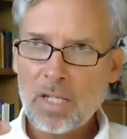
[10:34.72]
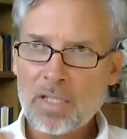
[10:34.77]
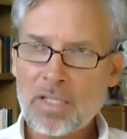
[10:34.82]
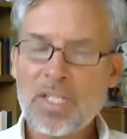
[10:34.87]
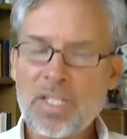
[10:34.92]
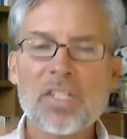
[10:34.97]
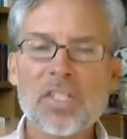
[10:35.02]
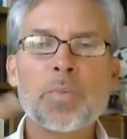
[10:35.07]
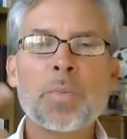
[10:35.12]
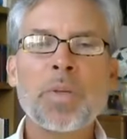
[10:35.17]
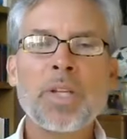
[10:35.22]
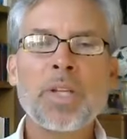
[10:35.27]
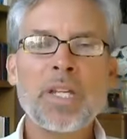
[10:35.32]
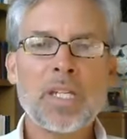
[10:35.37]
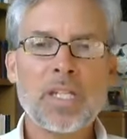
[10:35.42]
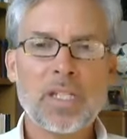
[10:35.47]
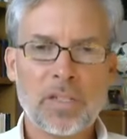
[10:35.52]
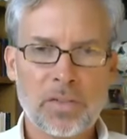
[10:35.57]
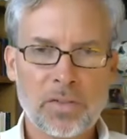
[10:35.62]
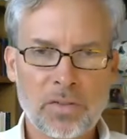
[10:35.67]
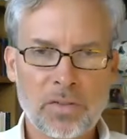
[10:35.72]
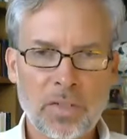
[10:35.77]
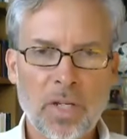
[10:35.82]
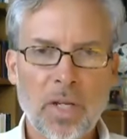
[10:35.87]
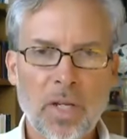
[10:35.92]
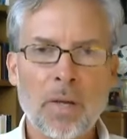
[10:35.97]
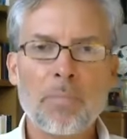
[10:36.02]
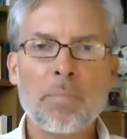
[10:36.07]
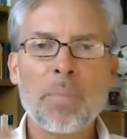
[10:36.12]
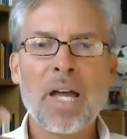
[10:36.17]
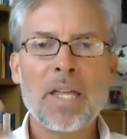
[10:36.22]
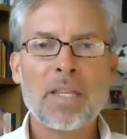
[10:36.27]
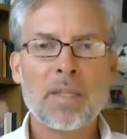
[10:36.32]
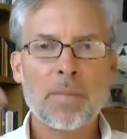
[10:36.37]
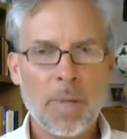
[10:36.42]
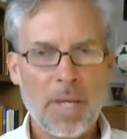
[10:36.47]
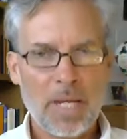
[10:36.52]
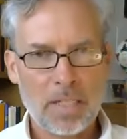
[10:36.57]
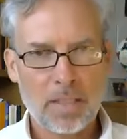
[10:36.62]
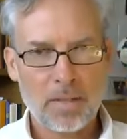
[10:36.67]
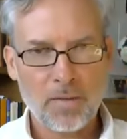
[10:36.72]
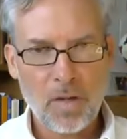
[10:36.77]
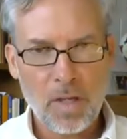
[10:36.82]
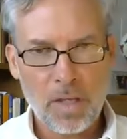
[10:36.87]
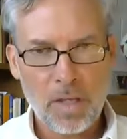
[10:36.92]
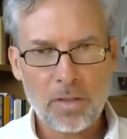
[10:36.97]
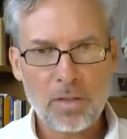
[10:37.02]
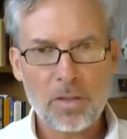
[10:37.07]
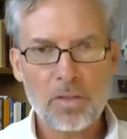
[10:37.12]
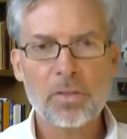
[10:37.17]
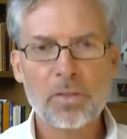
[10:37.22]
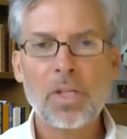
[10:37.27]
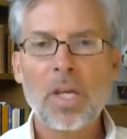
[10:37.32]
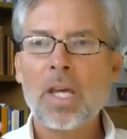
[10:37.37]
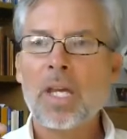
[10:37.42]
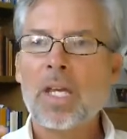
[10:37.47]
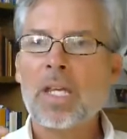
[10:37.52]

displeased by the pain of others.